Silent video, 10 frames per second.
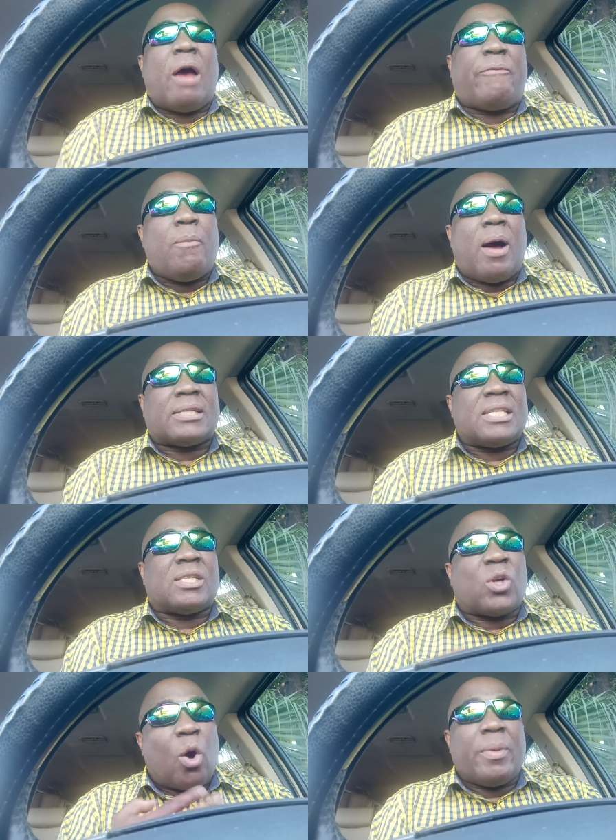football
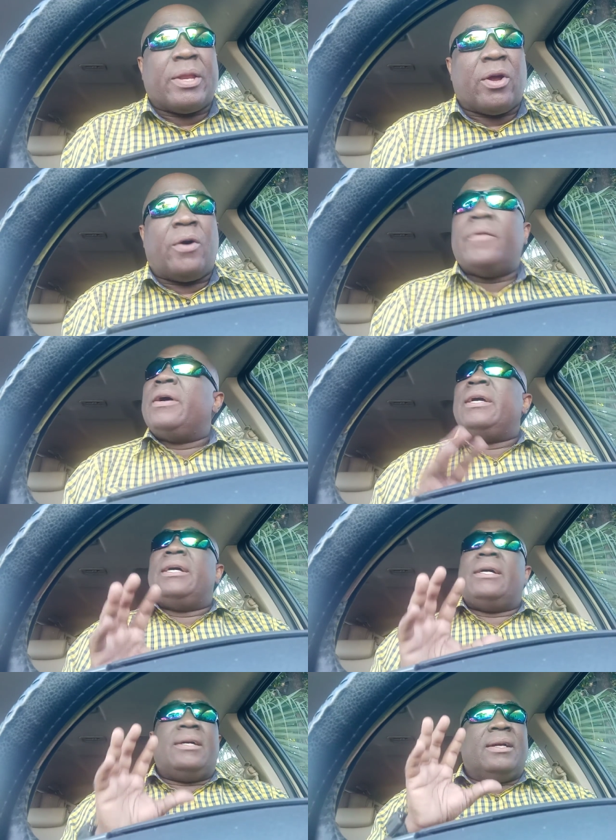season coming now.
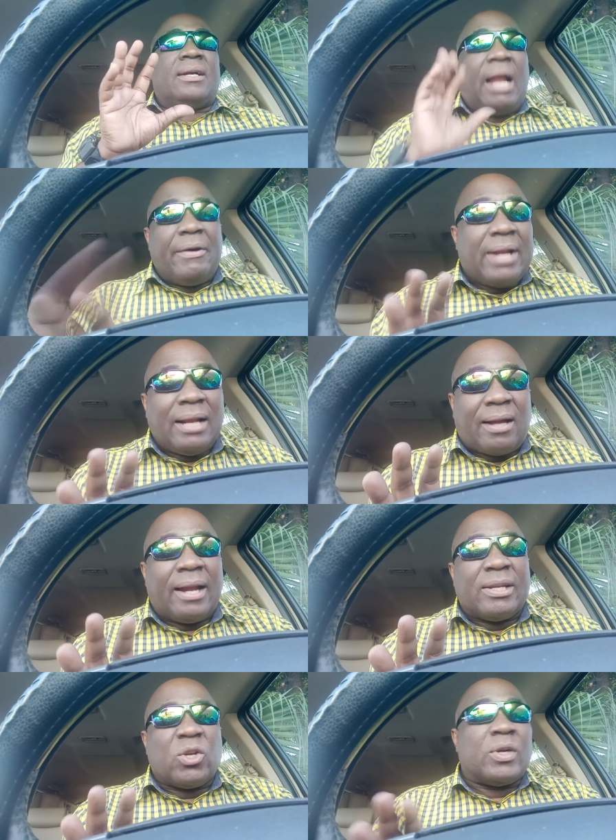Clarendon
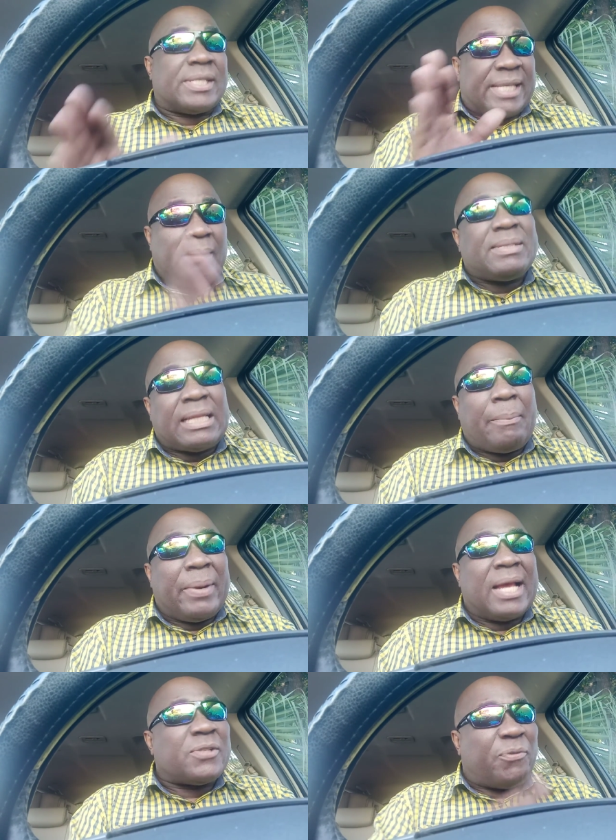College, now the same set of
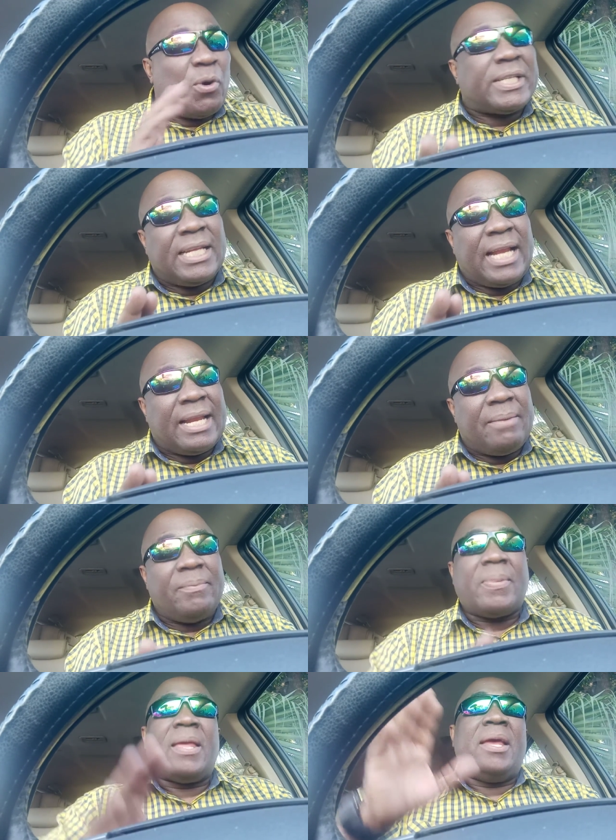players, 14 of them,
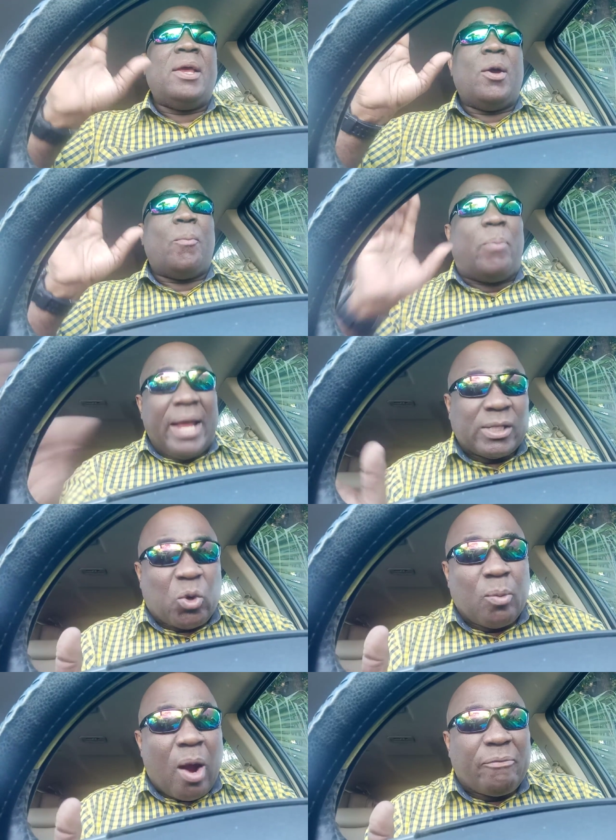play
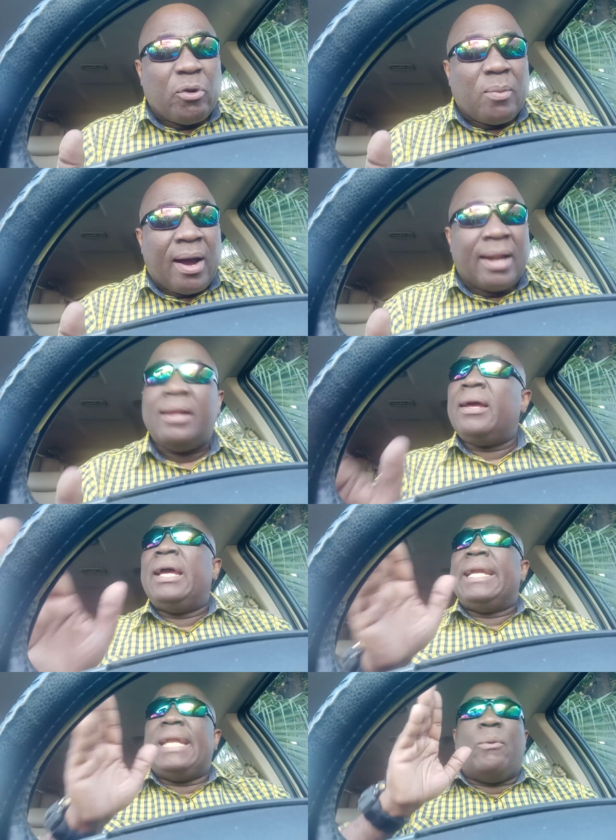schoolboy football.
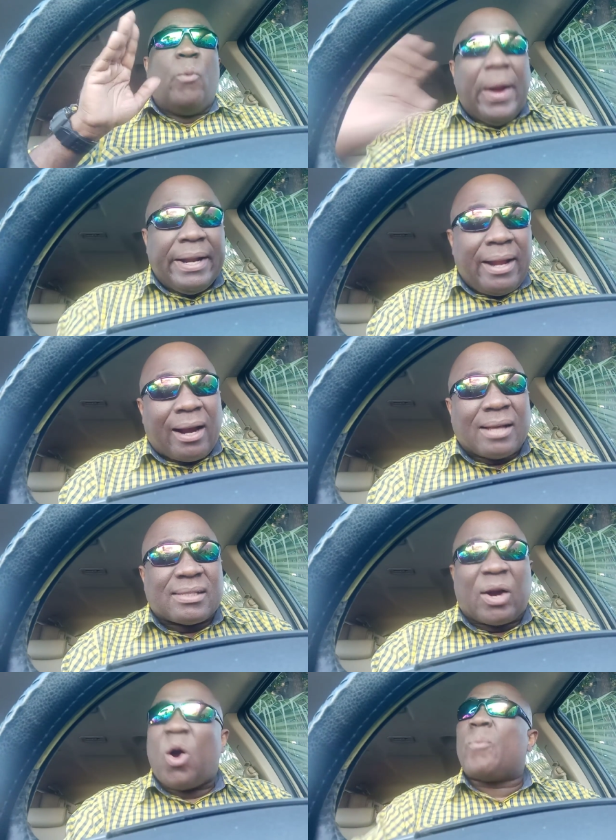Then win the Lacoste
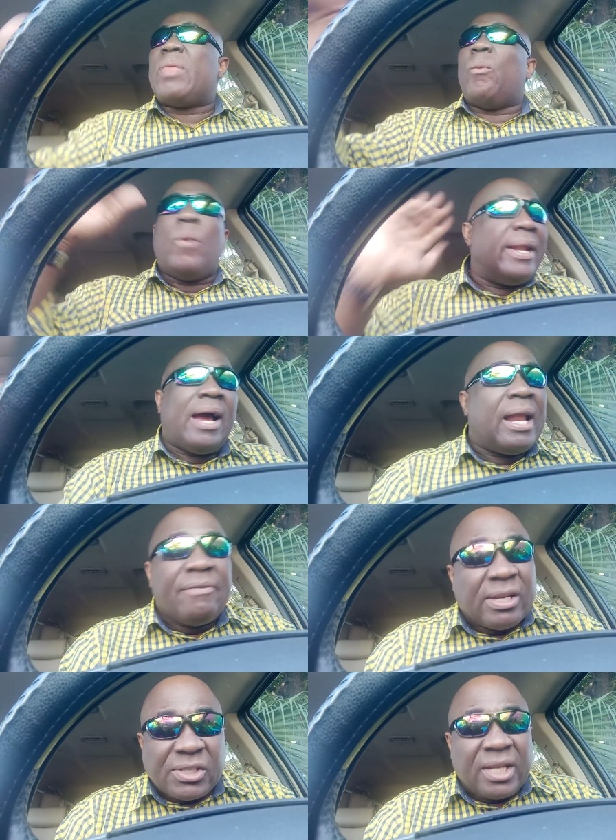Cup, then win the
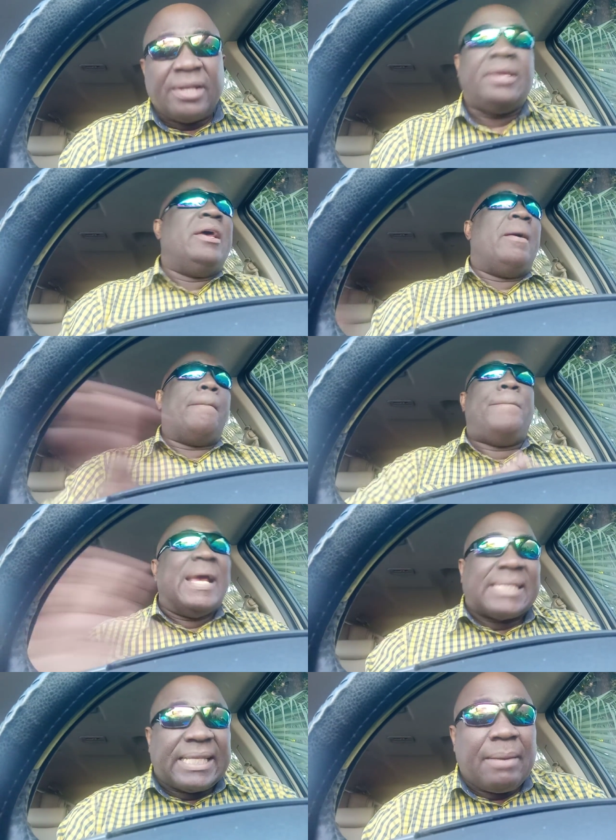Oliver Shield.
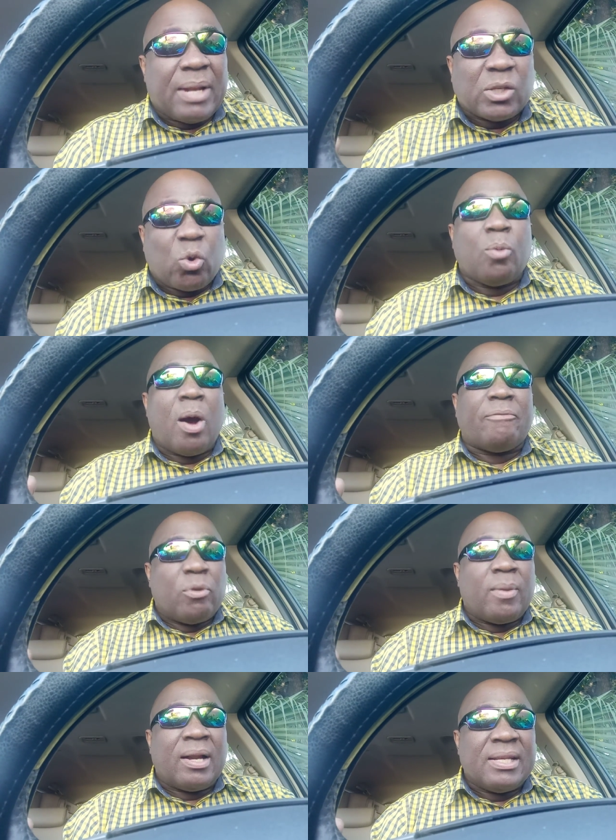Best team in the schoolboy
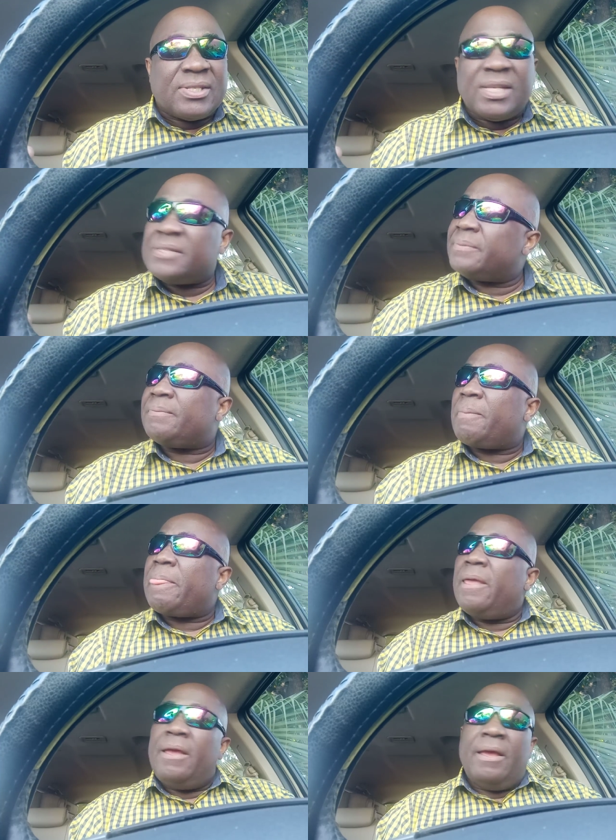football this season.
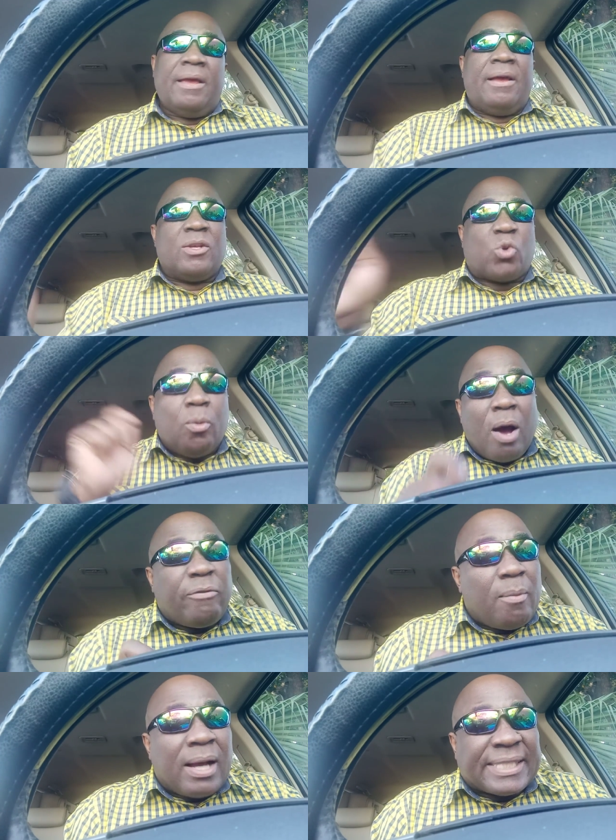Schoolboy
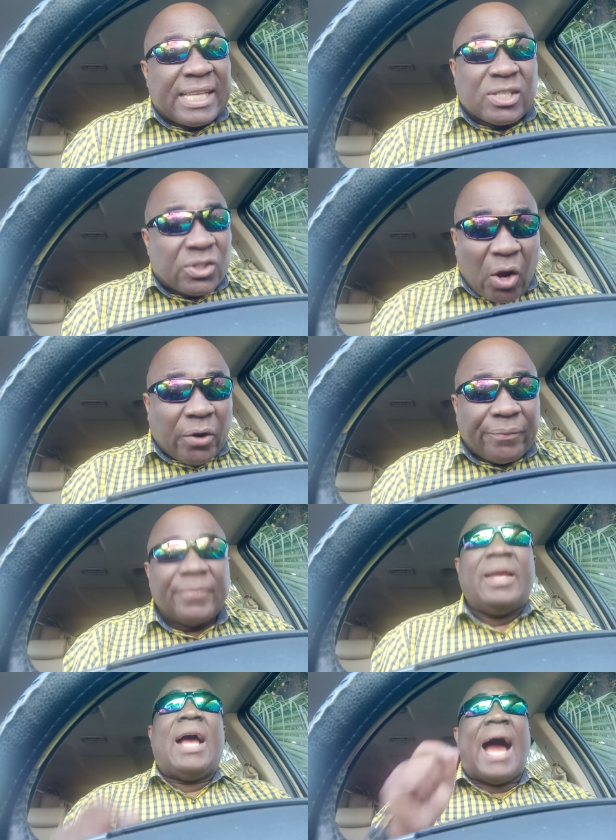football season done.
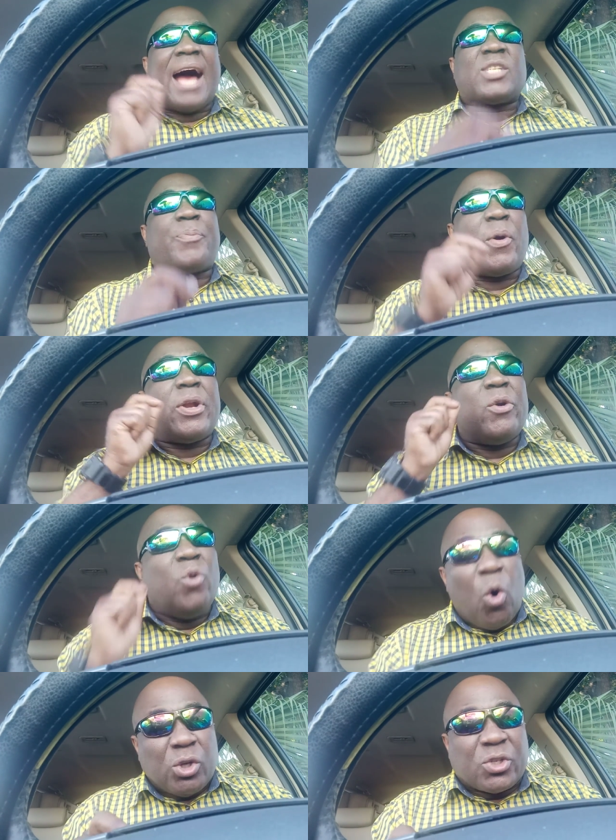As per the
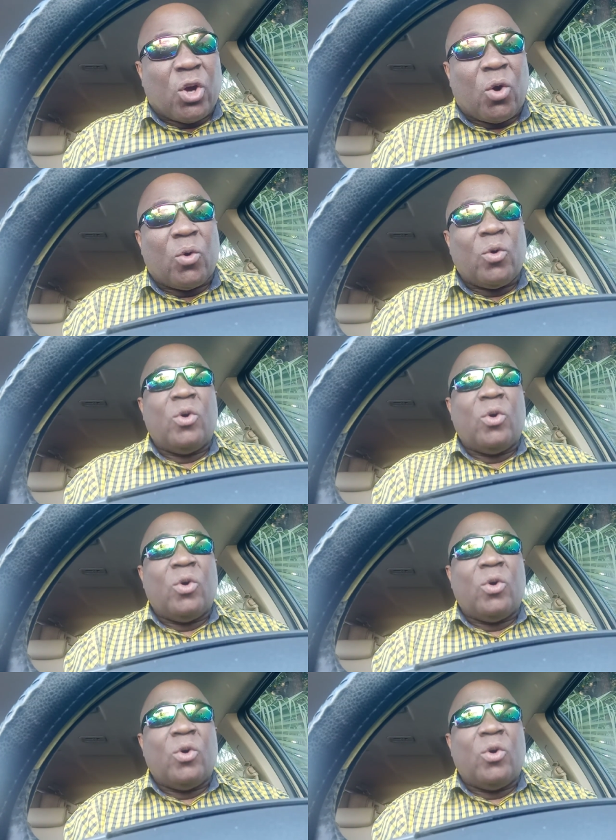rules now,